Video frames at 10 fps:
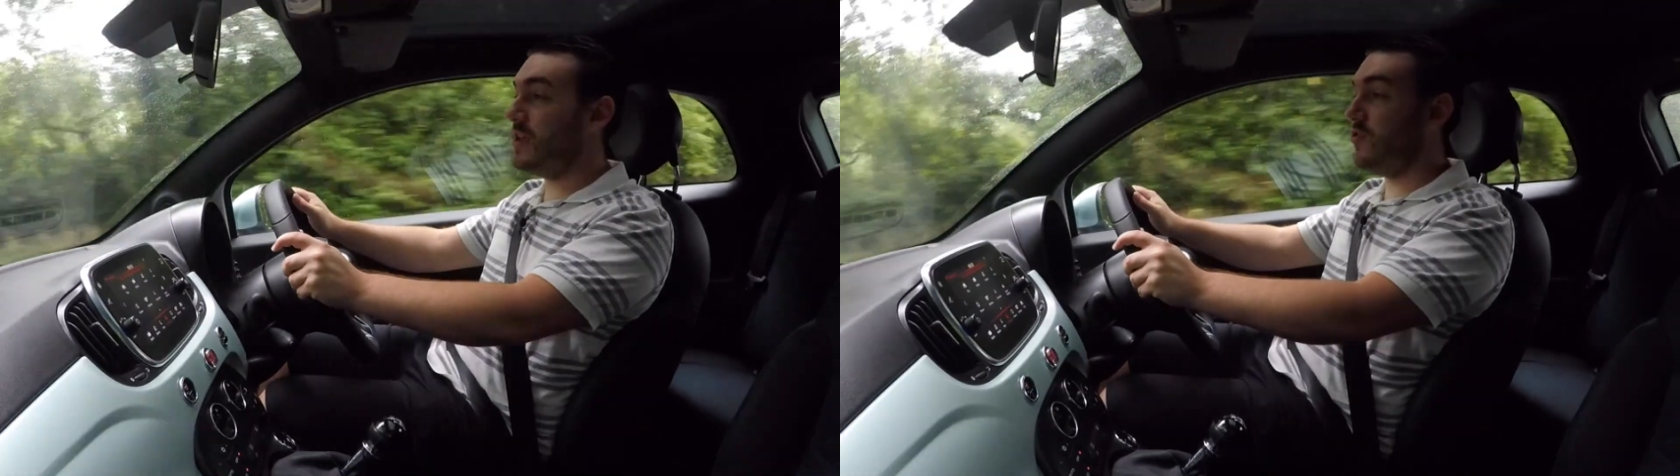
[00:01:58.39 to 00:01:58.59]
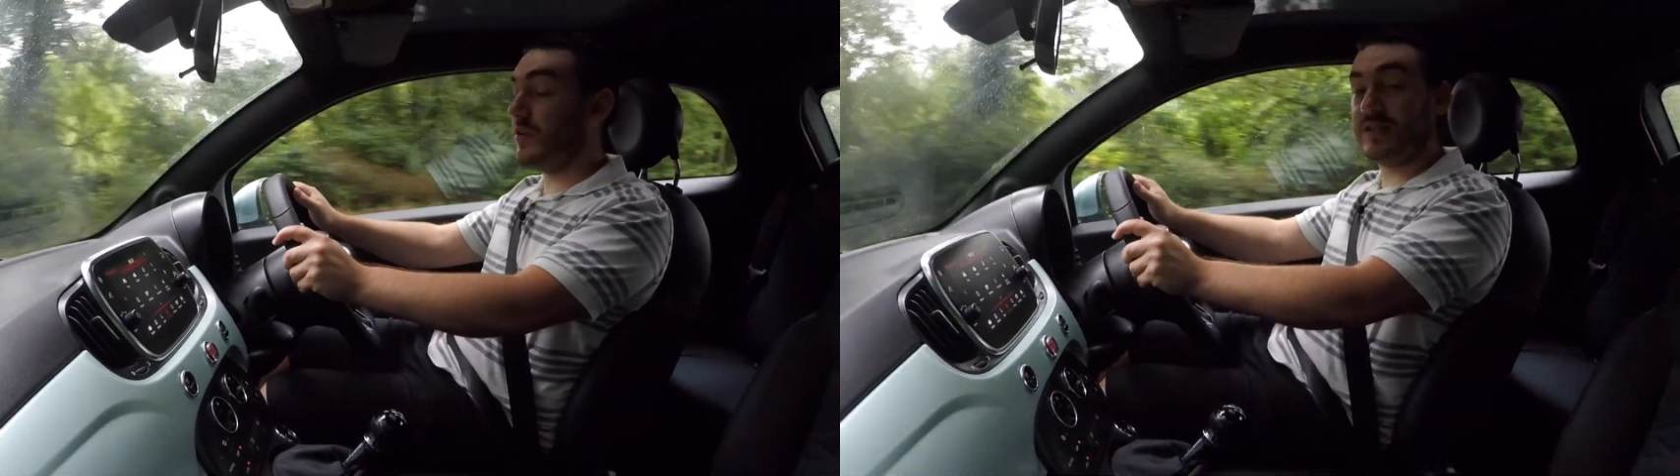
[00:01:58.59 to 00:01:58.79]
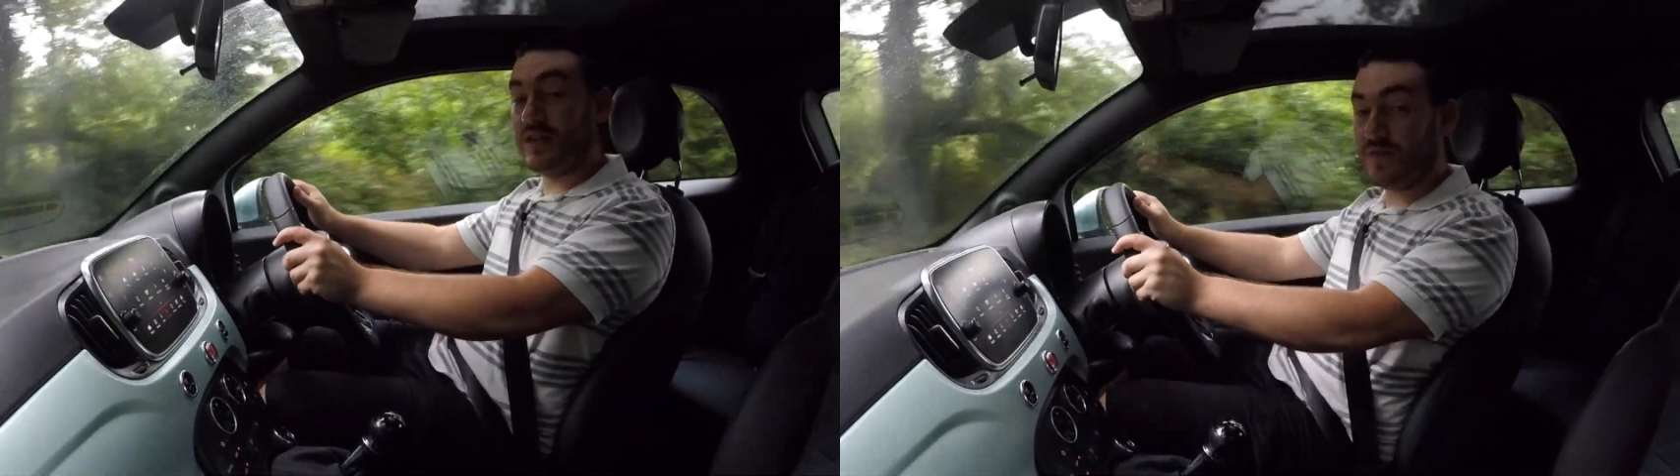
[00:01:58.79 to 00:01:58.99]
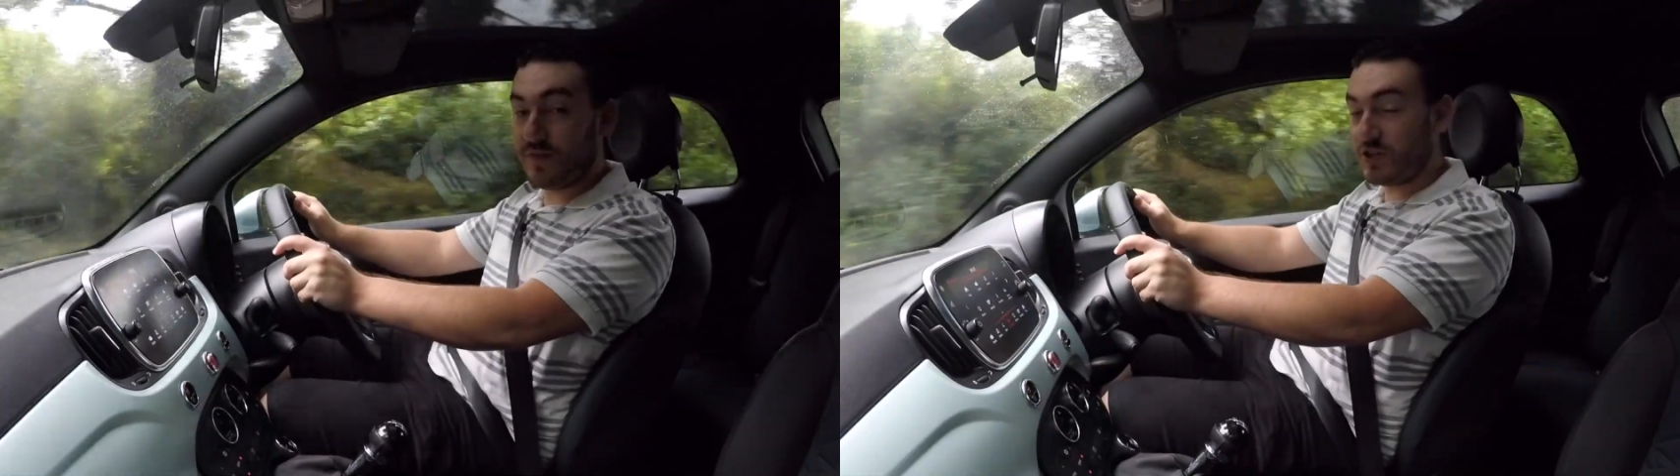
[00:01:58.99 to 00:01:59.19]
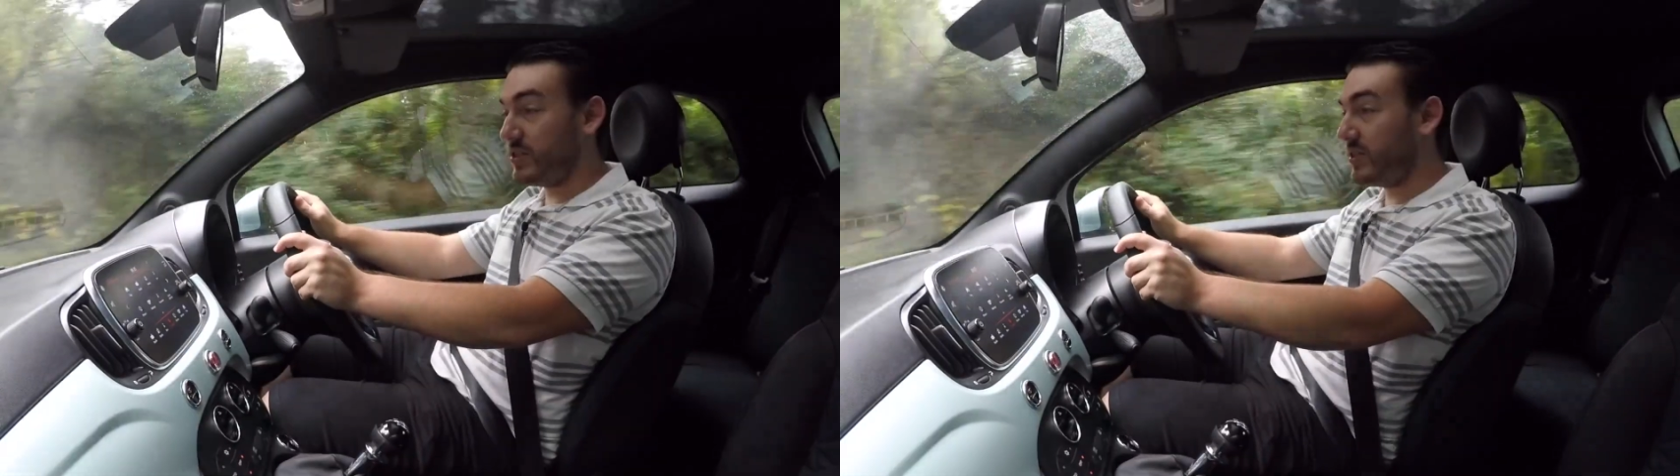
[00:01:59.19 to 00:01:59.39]
increase in
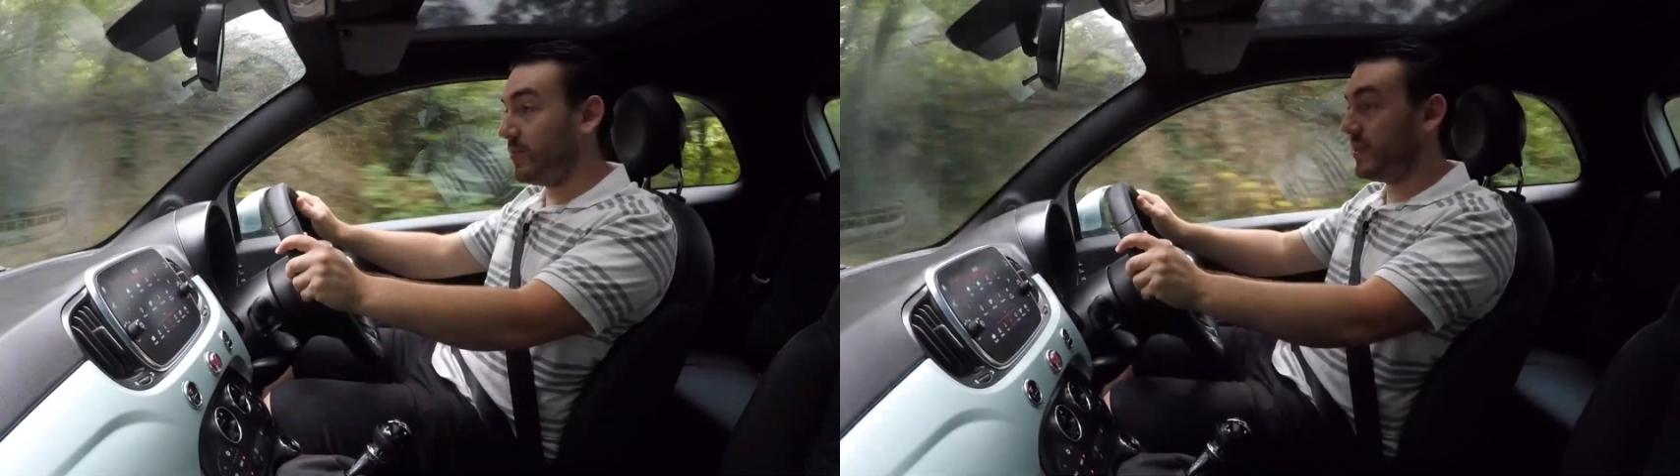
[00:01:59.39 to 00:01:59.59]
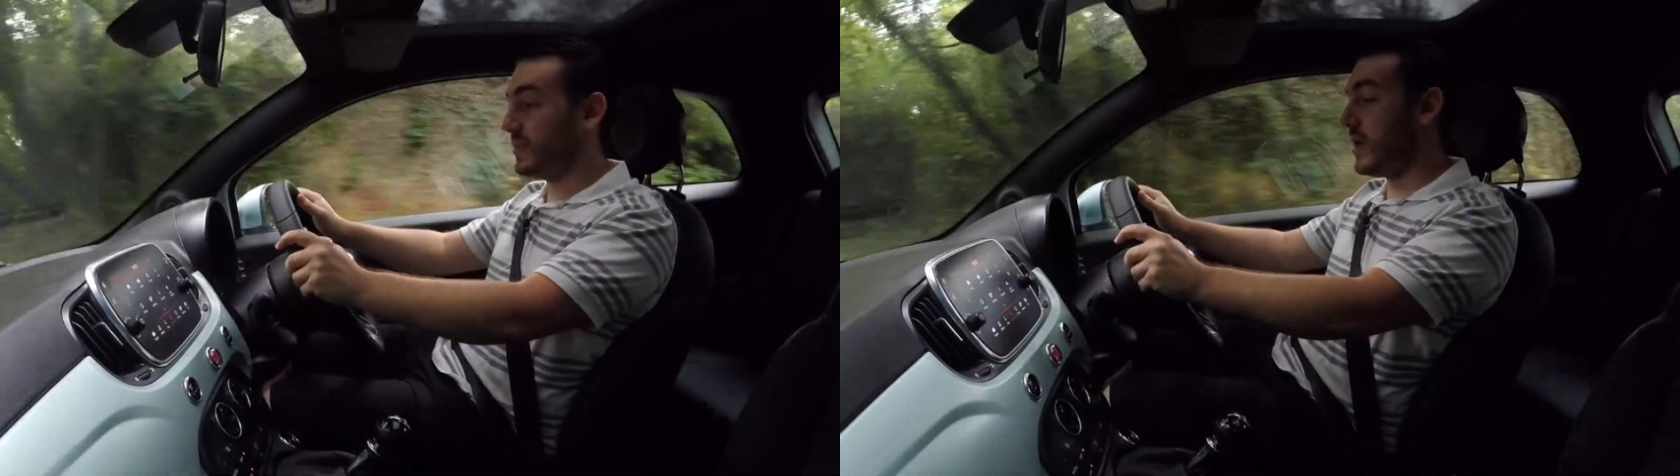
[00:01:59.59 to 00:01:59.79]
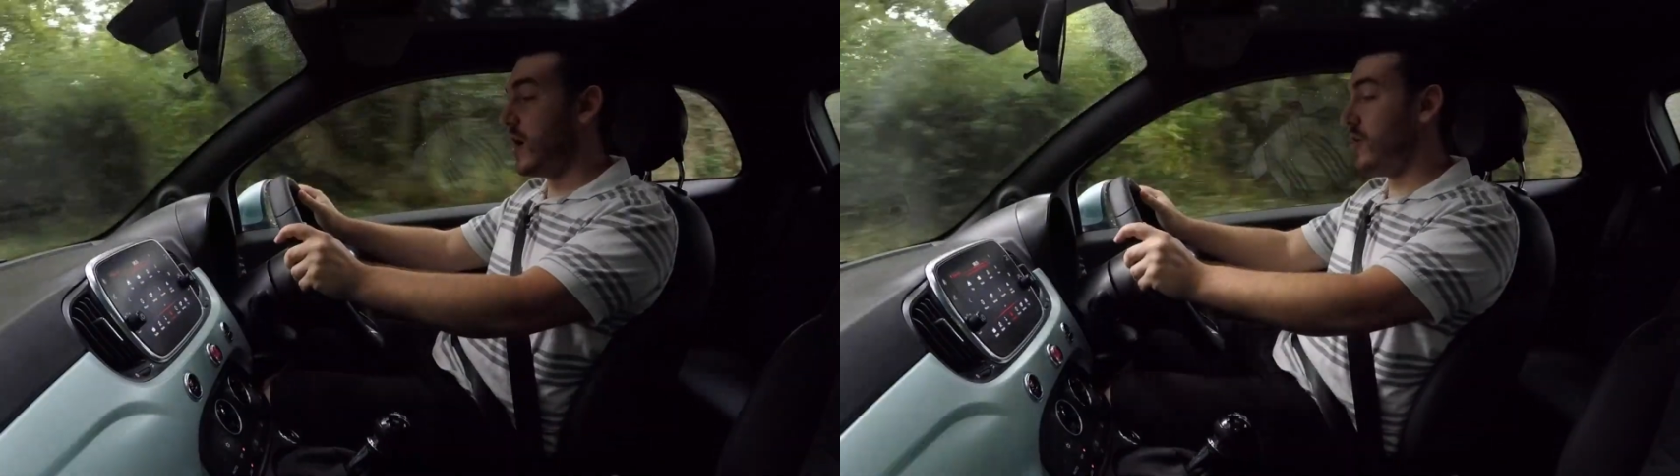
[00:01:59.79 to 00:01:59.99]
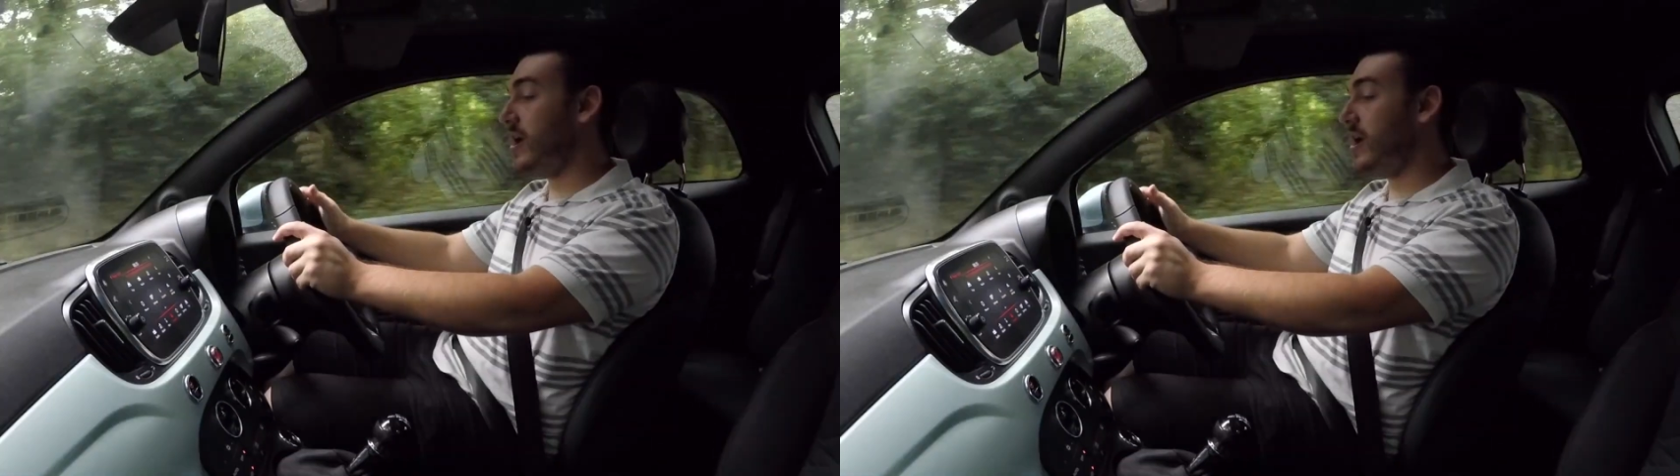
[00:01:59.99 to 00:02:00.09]
efficiency with this car,